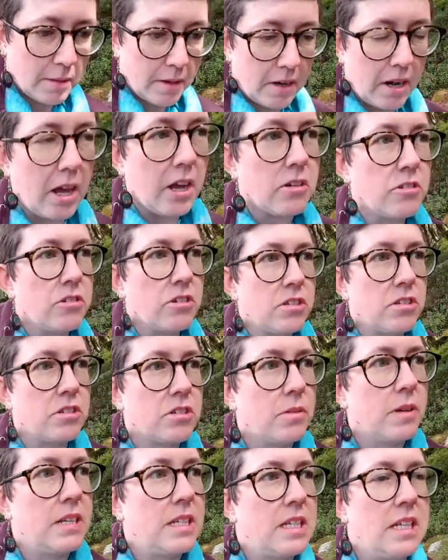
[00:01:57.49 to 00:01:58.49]
about
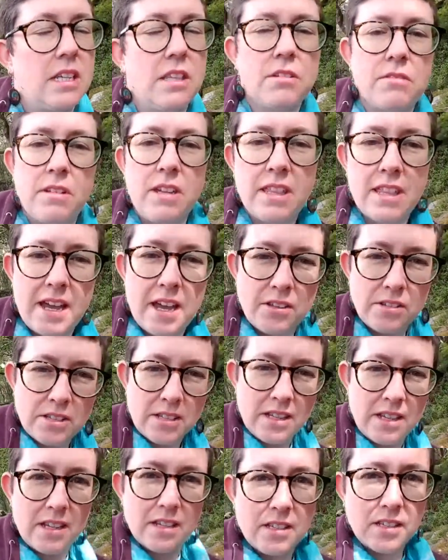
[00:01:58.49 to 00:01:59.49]

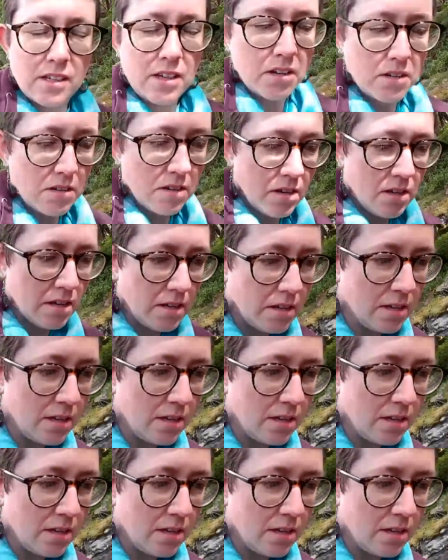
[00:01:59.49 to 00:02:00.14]
123,000 years ago,